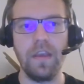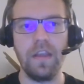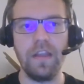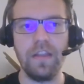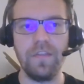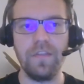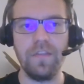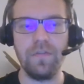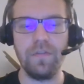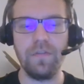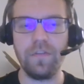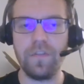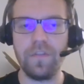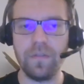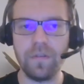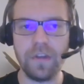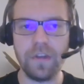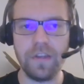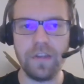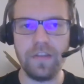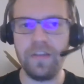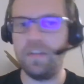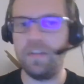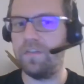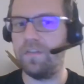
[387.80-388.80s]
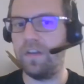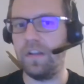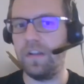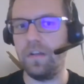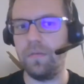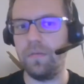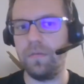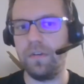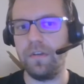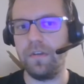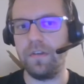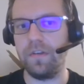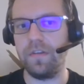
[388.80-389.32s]
Let's first look at the
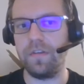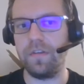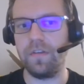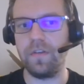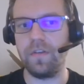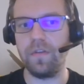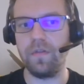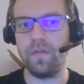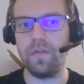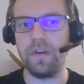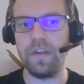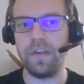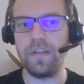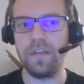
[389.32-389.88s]
developer. So